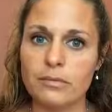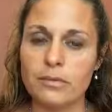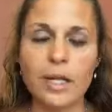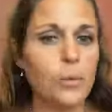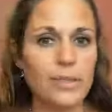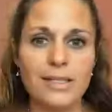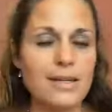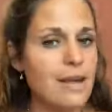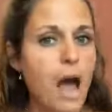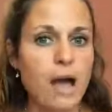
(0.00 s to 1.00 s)
It was
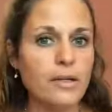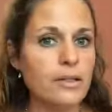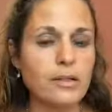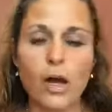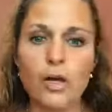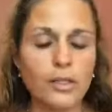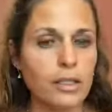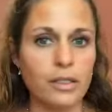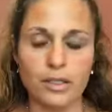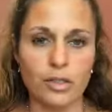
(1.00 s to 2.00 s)
not
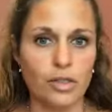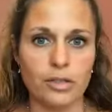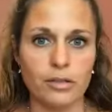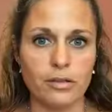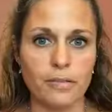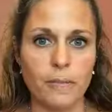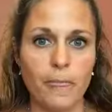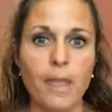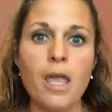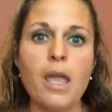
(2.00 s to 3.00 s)
unconditional.
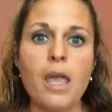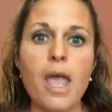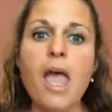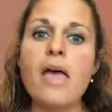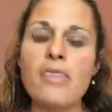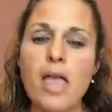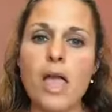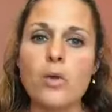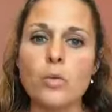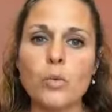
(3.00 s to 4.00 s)
And
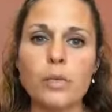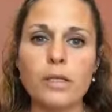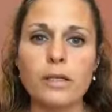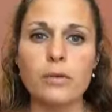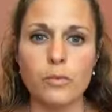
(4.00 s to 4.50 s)
that really,